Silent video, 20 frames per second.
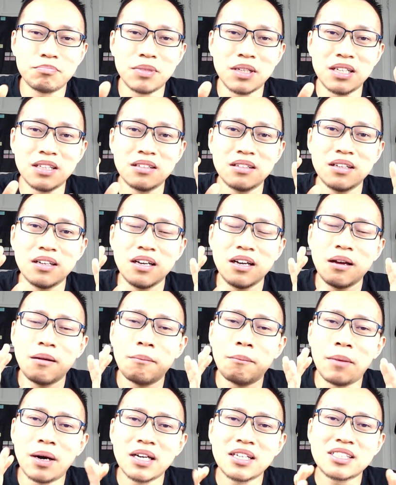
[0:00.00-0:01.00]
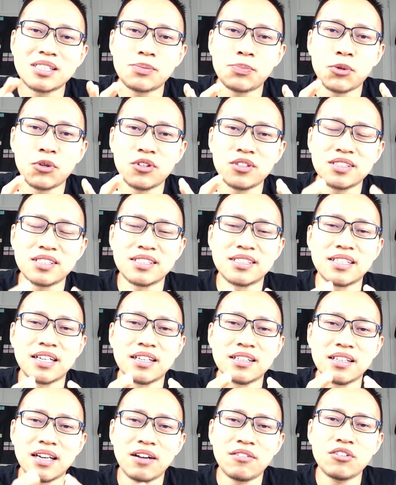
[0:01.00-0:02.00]
But my experience is
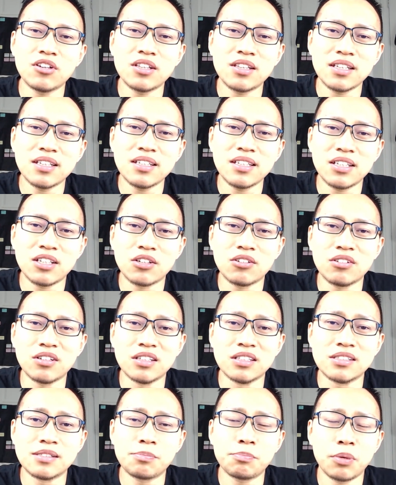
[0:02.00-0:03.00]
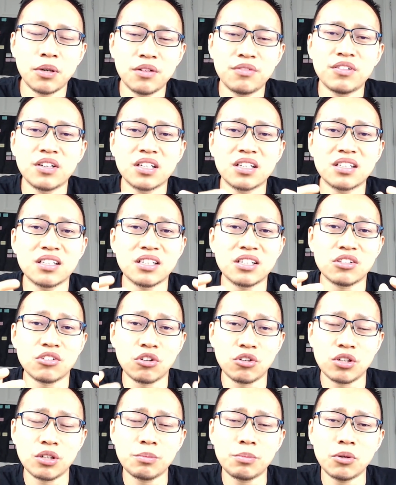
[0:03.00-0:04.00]
that everything here is perfectly
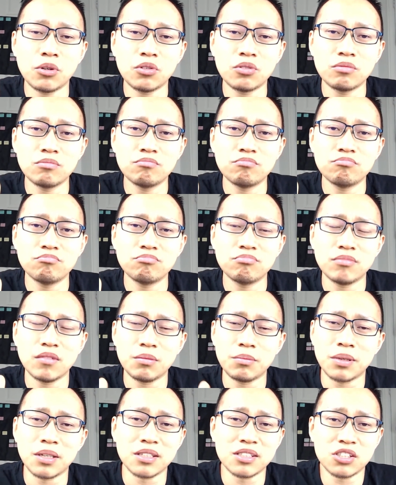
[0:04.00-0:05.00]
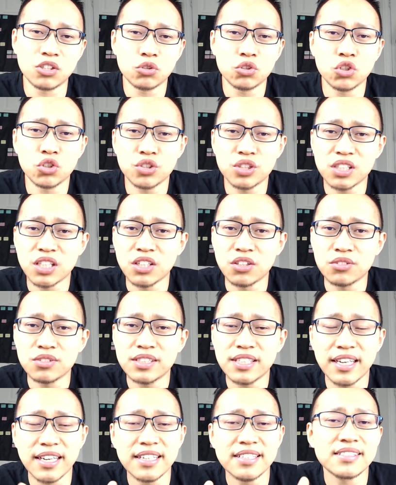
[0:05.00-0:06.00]
learnable, because social
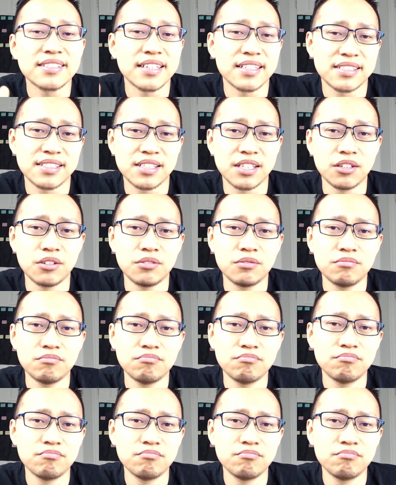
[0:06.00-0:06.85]
skills is a skill,